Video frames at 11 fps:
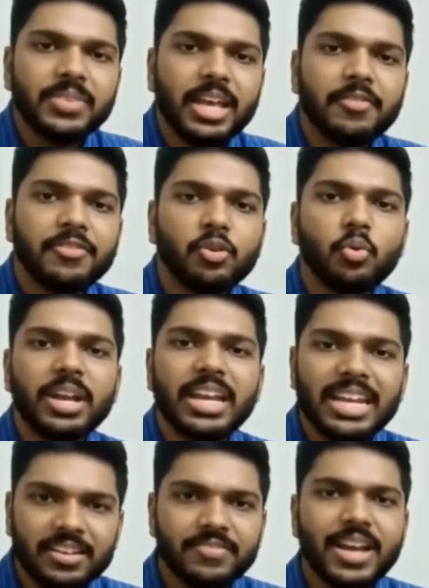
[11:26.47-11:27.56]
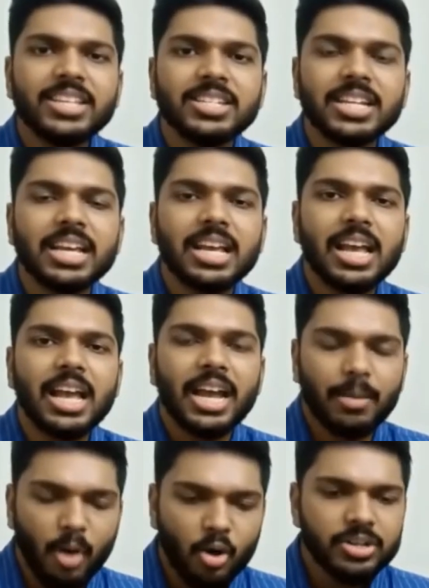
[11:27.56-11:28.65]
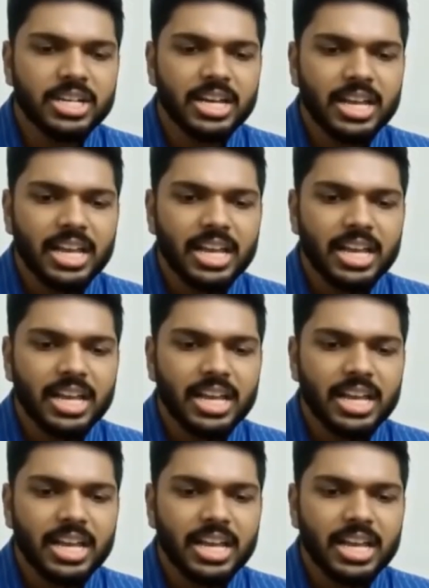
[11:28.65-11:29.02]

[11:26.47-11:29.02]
if you invest an amount